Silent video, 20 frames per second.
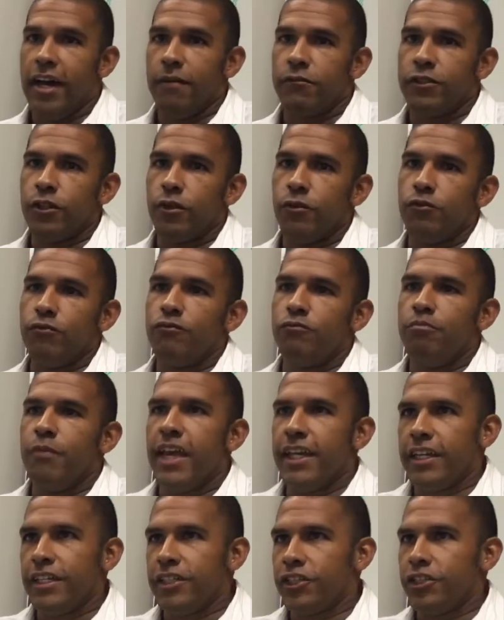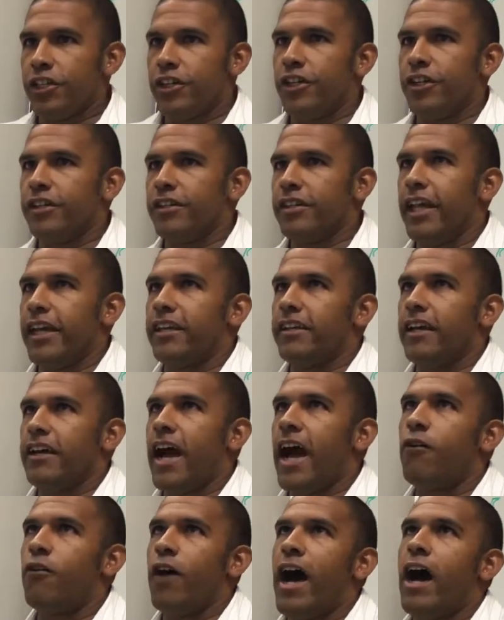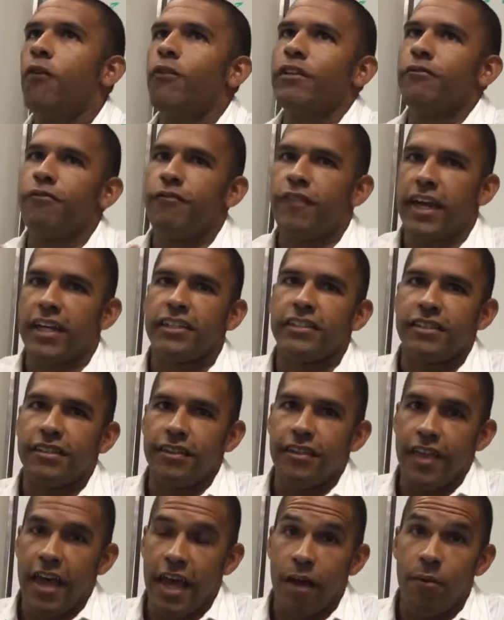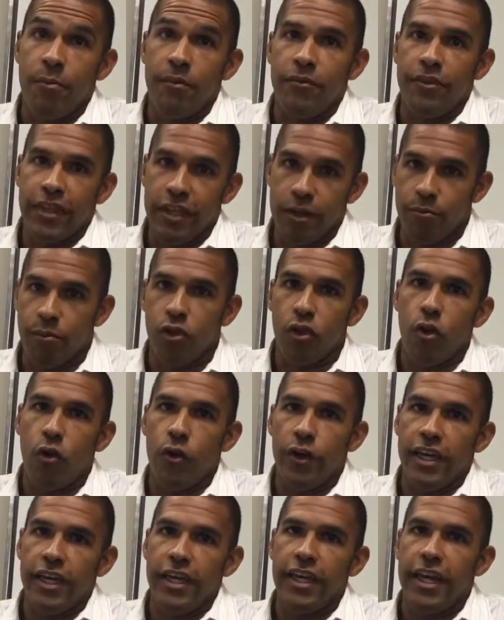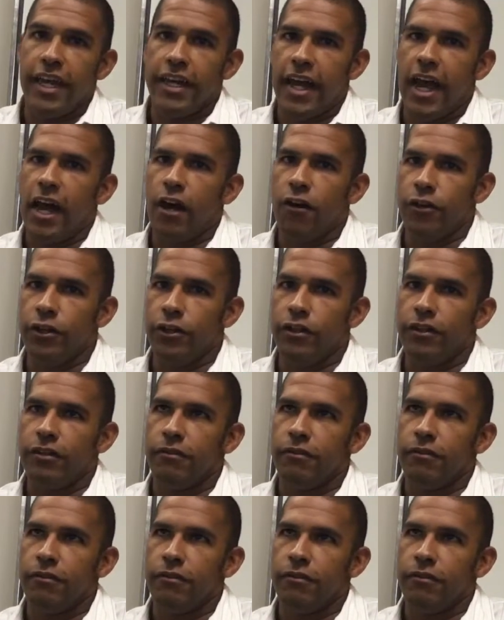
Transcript: So making sure how it affects them, the employee, and how